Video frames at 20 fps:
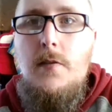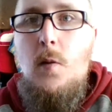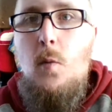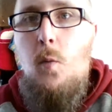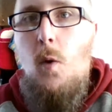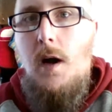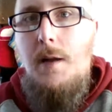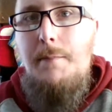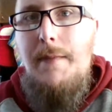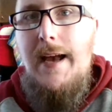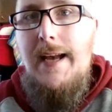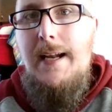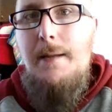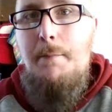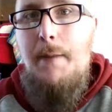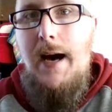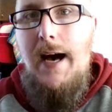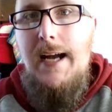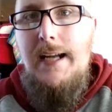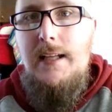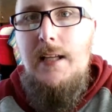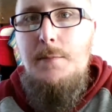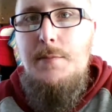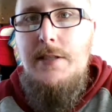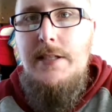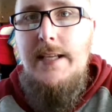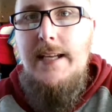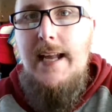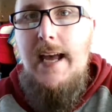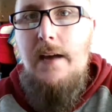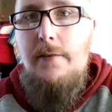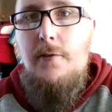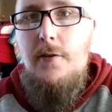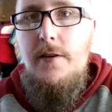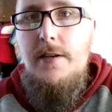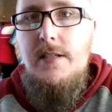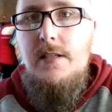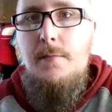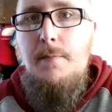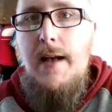The one-man apocalypse said
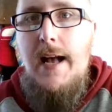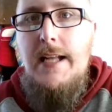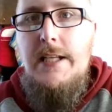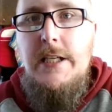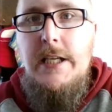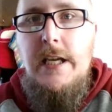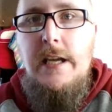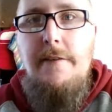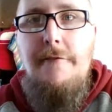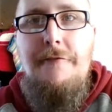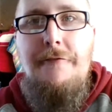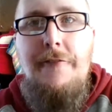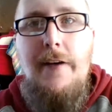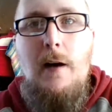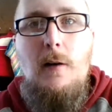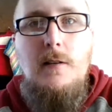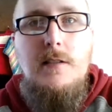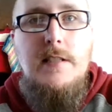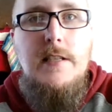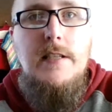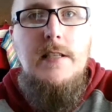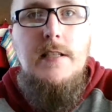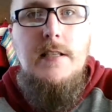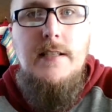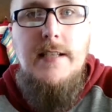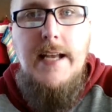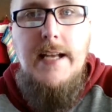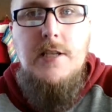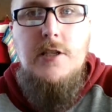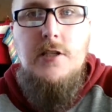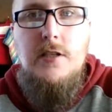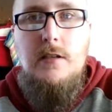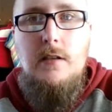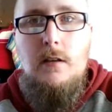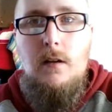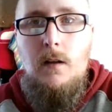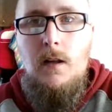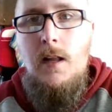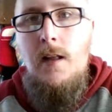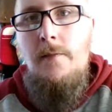after his match he felt
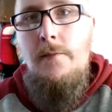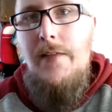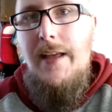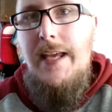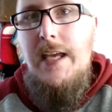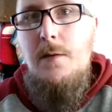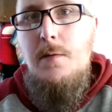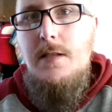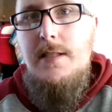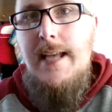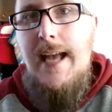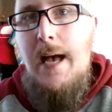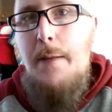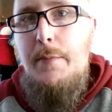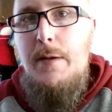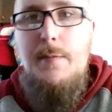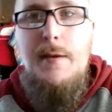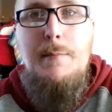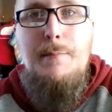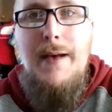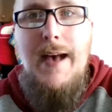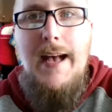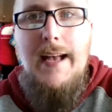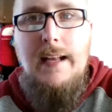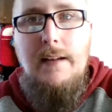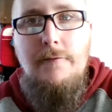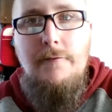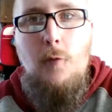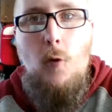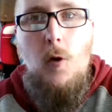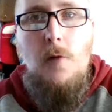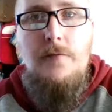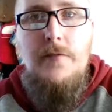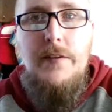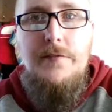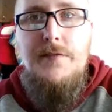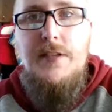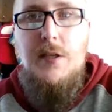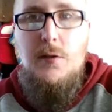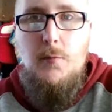sensational, that he was happy to be back in
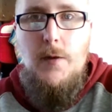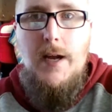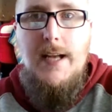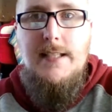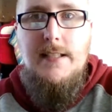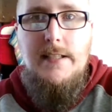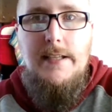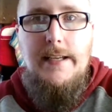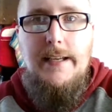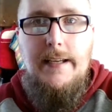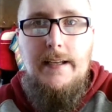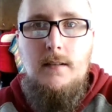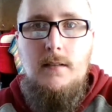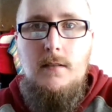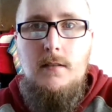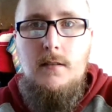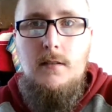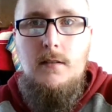450 wrestling.